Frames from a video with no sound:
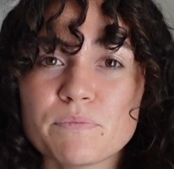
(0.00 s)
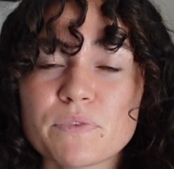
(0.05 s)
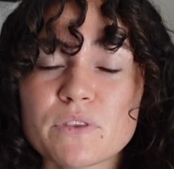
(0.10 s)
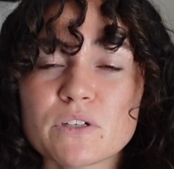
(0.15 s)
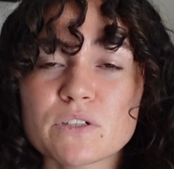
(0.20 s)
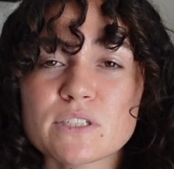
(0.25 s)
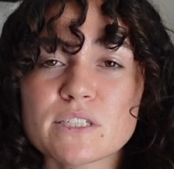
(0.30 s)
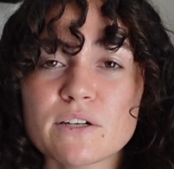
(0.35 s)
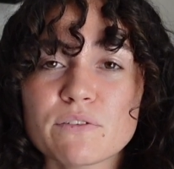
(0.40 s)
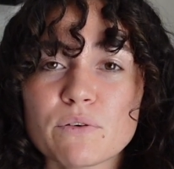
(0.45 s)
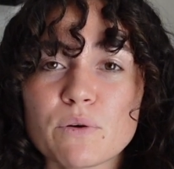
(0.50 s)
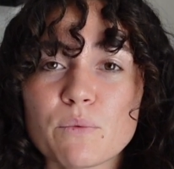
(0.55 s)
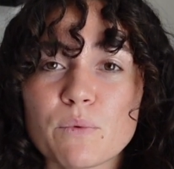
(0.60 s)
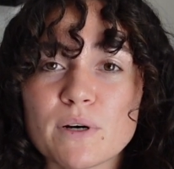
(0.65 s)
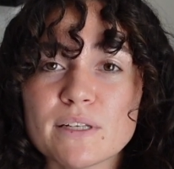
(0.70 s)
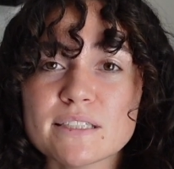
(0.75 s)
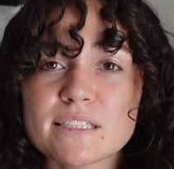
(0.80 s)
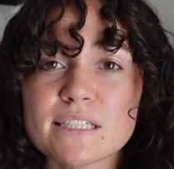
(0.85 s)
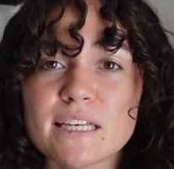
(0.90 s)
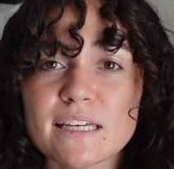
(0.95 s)
There's different
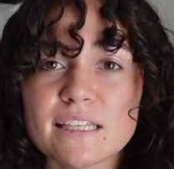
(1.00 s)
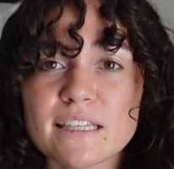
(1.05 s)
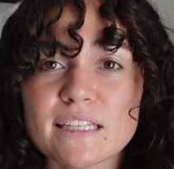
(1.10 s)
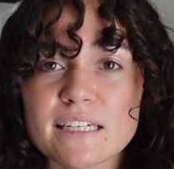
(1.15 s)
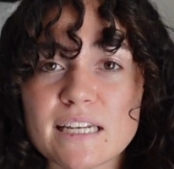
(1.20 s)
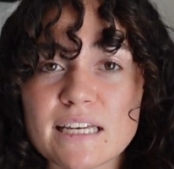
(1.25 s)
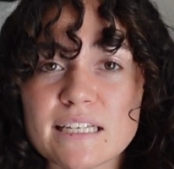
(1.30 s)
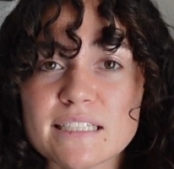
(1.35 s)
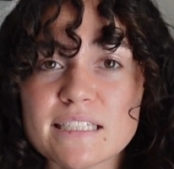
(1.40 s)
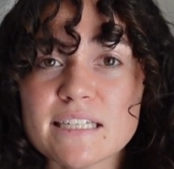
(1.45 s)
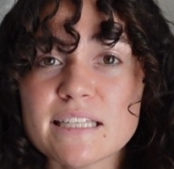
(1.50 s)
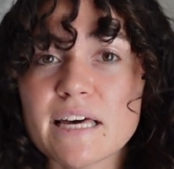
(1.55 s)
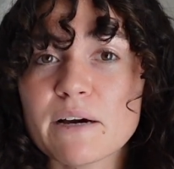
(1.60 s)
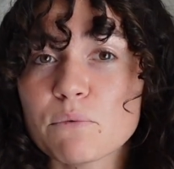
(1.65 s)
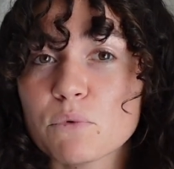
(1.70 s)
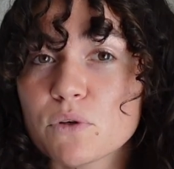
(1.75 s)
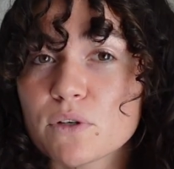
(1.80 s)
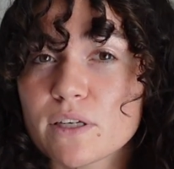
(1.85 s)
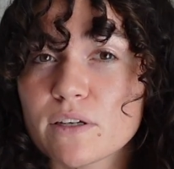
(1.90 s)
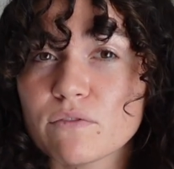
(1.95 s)
ones like the Daisy that
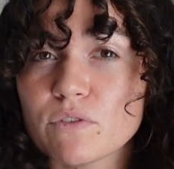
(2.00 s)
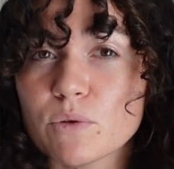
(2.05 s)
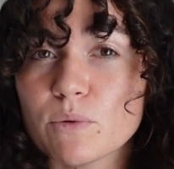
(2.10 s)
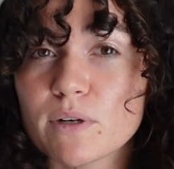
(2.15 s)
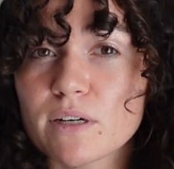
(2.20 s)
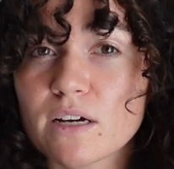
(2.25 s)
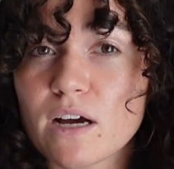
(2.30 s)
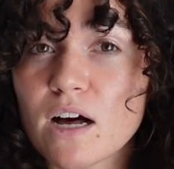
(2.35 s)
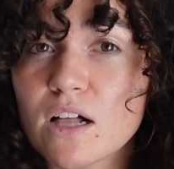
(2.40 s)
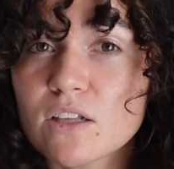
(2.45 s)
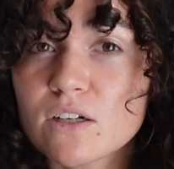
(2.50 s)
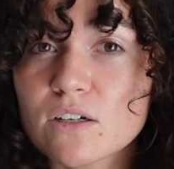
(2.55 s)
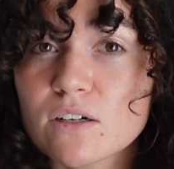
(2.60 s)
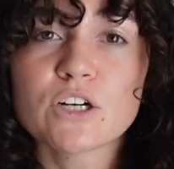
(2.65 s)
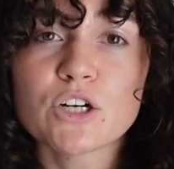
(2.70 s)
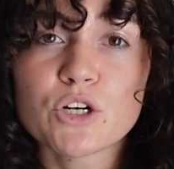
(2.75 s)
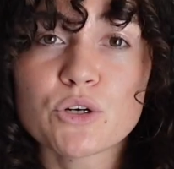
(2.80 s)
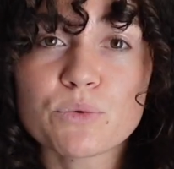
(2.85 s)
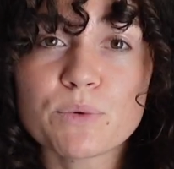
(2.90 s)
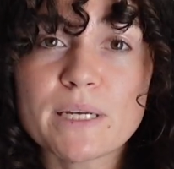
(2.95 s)
will give you a color,
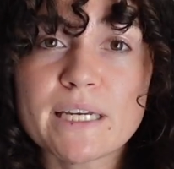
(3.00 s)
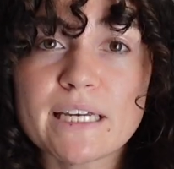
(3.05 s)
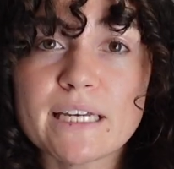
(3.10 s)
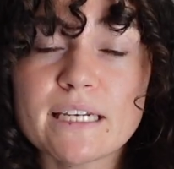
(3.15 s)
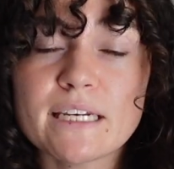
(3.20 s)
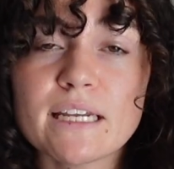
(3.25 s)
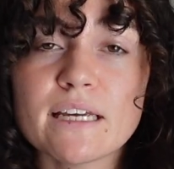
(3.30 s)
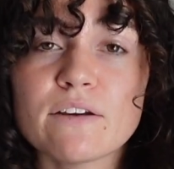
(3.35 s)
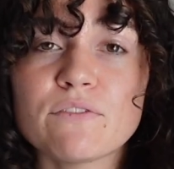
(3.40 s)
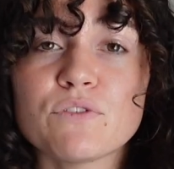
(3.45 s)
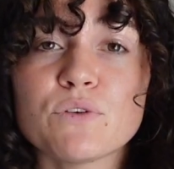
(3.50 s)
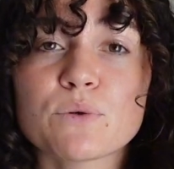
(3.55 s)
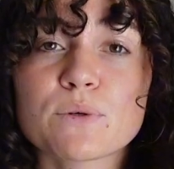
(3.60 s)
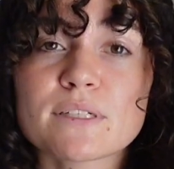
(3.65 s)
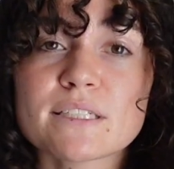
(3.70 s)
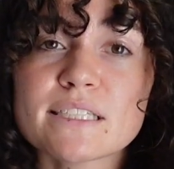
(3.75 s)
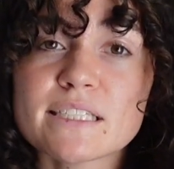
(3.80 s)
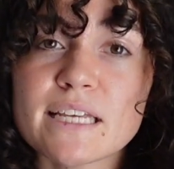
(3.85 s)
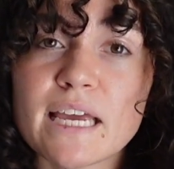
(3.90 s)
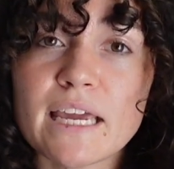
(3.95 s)
green if you're
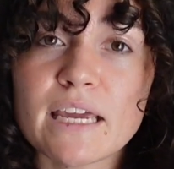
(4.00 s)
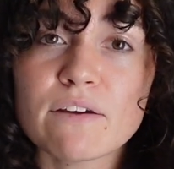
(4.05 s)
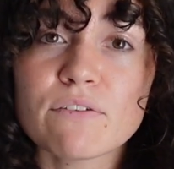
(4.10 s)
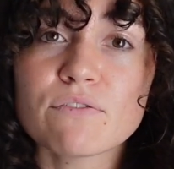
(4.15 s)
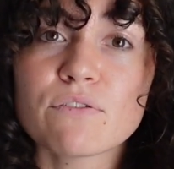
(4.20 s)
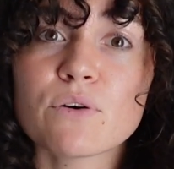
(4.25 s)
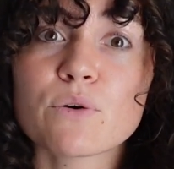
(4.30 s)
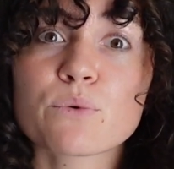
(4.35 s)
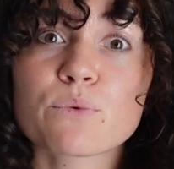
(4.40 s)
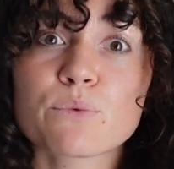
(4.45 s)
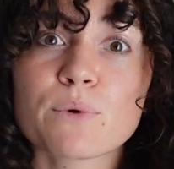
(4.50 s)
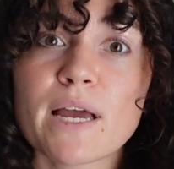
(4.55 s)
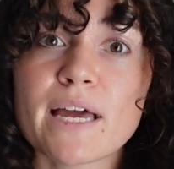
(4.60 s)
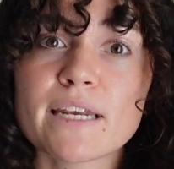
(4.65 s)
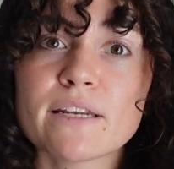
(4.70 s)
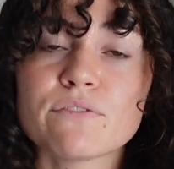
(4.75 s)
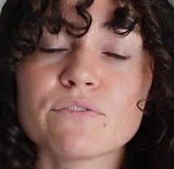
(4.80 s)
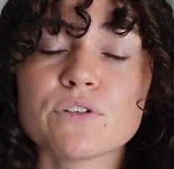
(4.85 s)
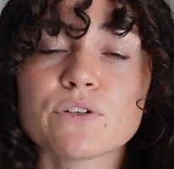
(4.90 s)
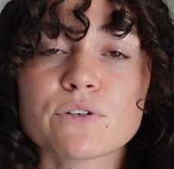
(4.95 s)
safe, red
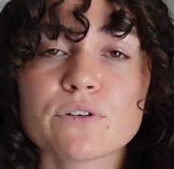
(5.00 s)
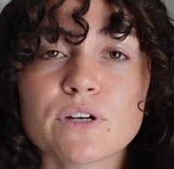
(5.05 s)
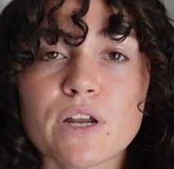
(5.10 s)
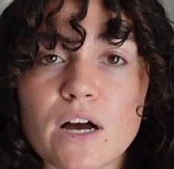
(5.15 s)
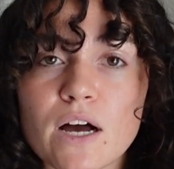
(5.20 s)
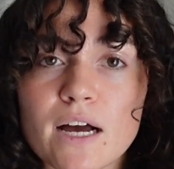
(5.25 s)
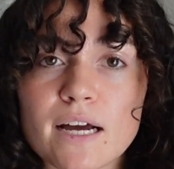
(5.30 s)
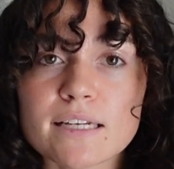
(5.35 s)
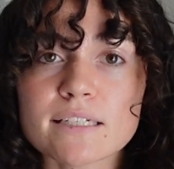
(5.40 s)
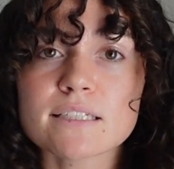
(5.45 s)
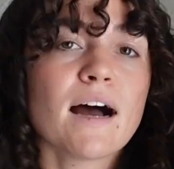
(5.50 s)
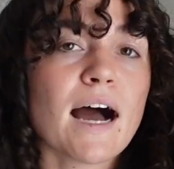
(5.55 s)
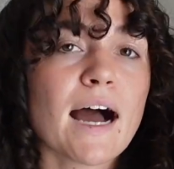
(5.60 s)
if you're not.